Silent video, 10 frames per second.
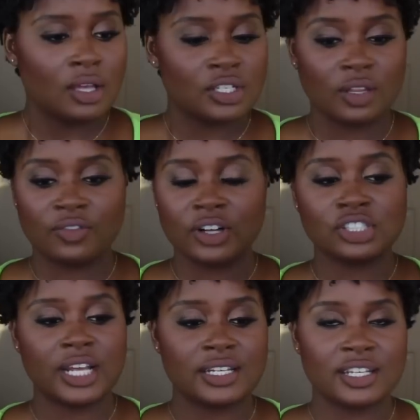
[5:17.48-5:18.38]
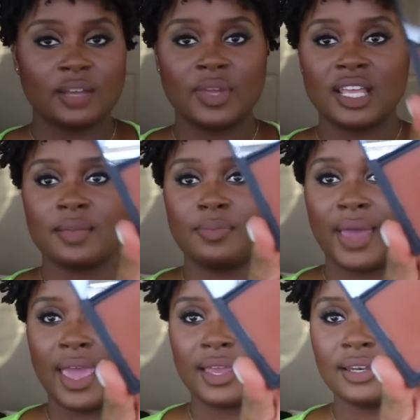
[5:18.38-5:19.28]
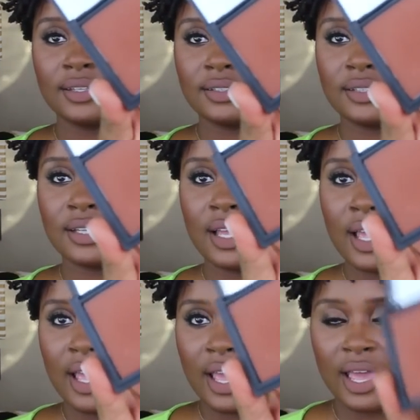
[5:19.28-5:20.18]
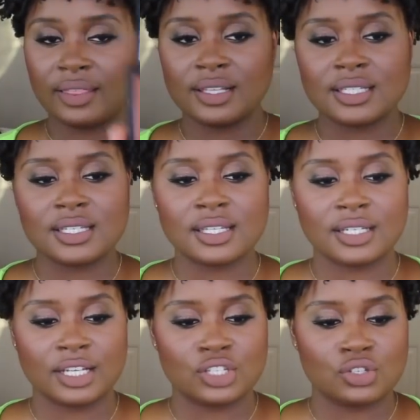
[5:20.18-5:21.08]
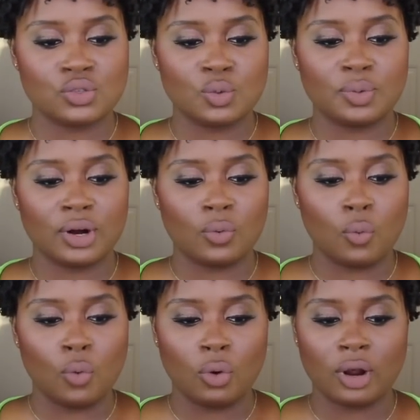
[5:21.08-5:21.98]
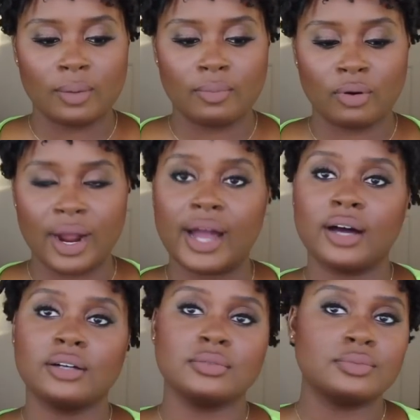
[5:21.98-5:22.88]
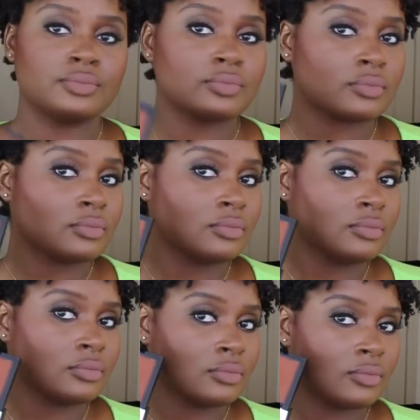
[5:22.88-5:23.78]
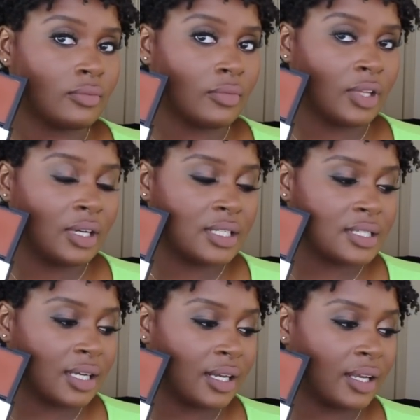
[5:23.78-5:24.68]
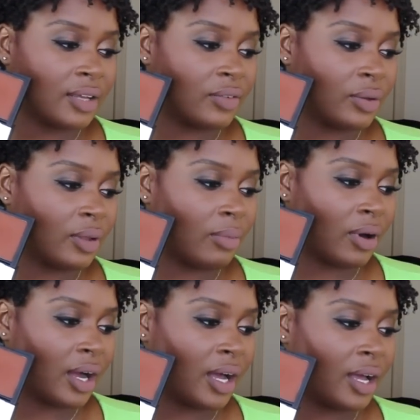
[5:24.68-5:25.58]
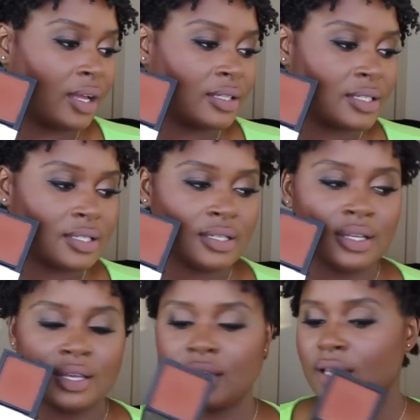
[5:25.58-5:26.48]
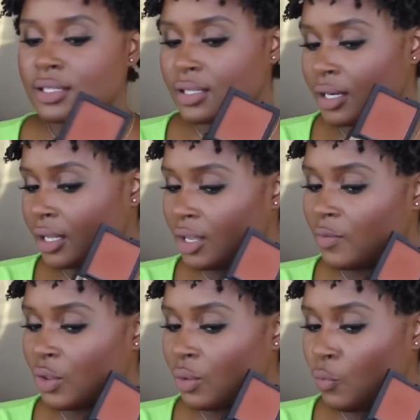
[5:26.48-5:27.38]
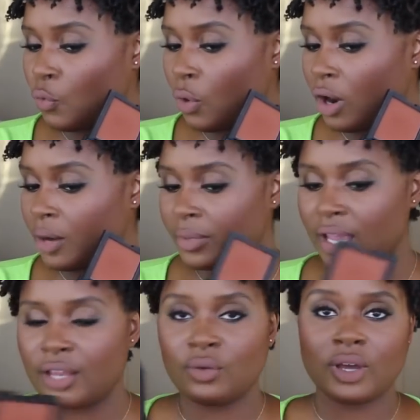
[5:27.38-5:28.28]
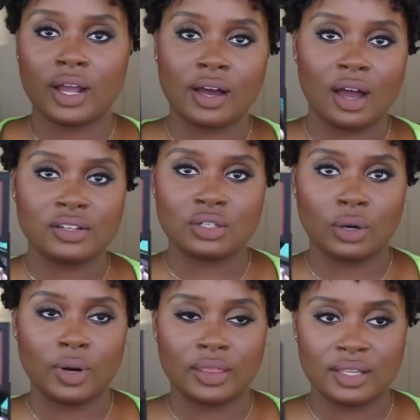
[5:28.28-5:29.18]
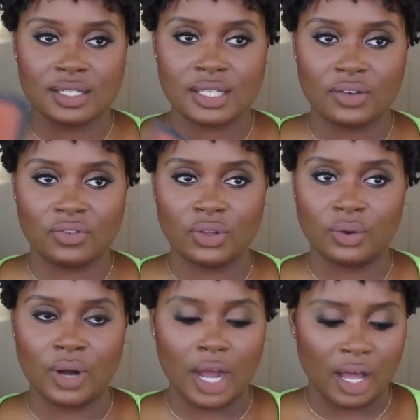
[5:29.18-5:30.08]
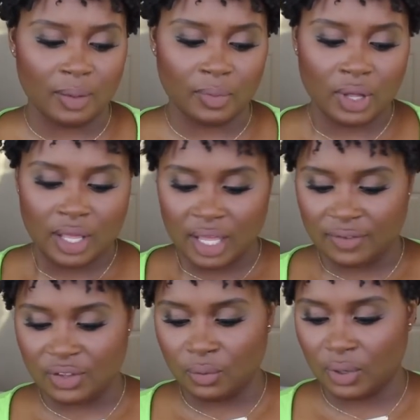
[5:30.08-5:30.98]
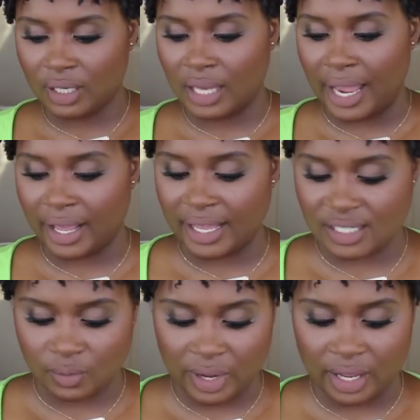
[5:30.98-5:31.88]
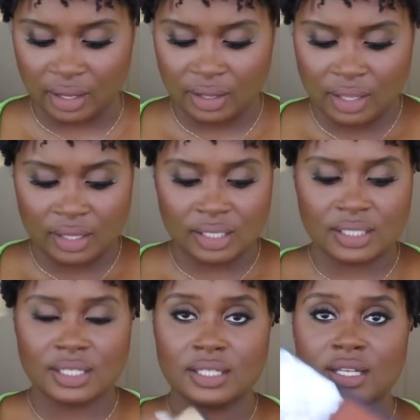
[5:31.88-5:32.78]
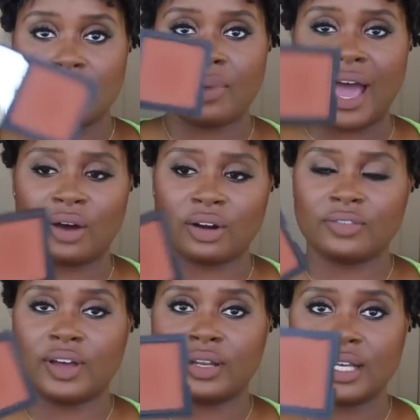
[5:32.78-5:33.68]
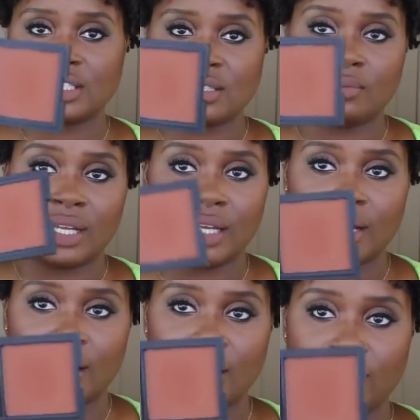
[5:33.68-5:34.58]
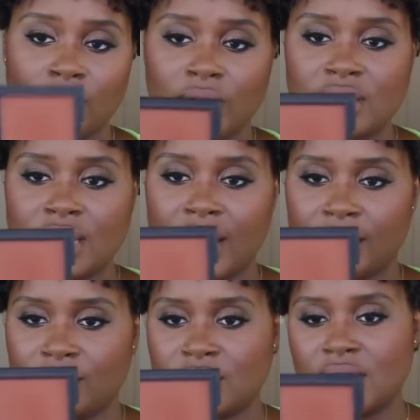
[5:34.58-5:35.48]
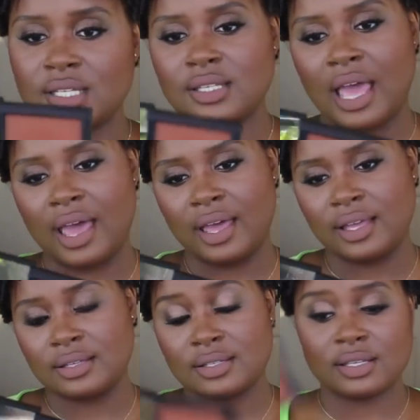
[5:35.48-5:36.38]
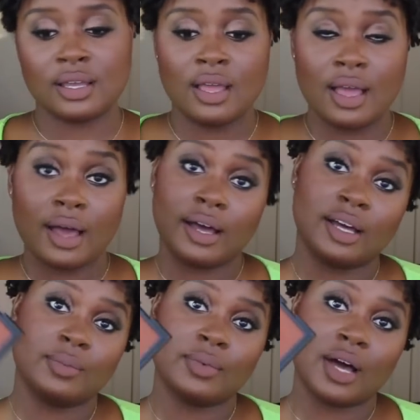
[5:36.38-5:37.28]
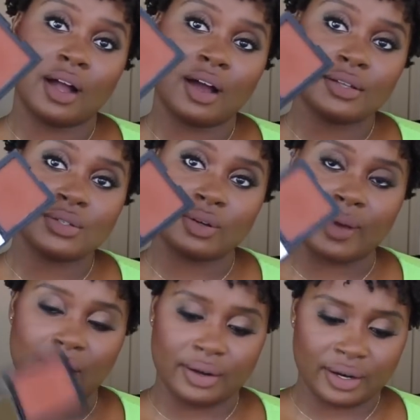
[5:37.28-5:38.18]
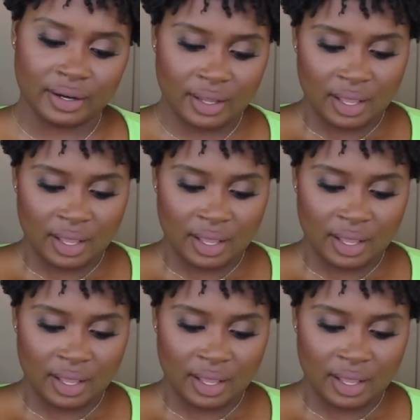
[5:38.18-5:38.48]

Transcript: So the first shade is going to be Eben. And this is like a super warm brown. It's going to give you the bronze. It's going to give you the warmth, and you can contour with this if you um, if you would like as well. This is a powder foundation, but of course I use this as um, a contour powder.